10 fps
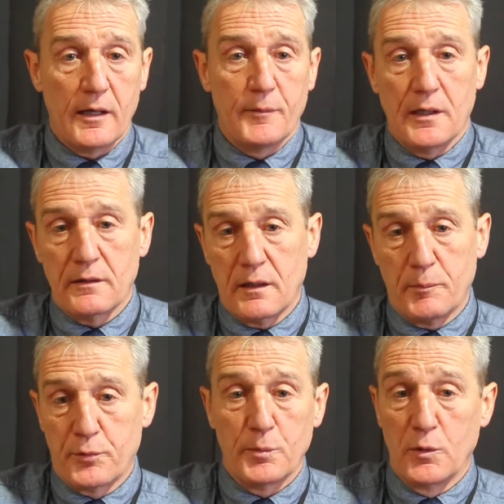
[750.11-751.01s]
I mean,
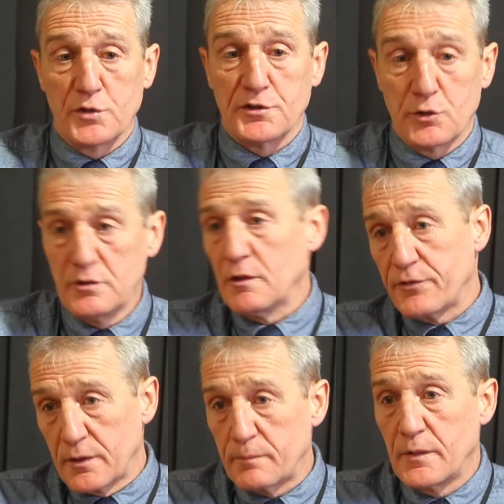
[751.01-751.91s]
I probably wasn't good enough
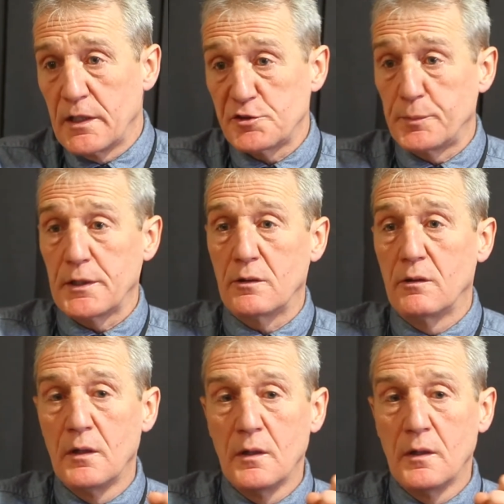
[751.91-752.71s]
for the SPL.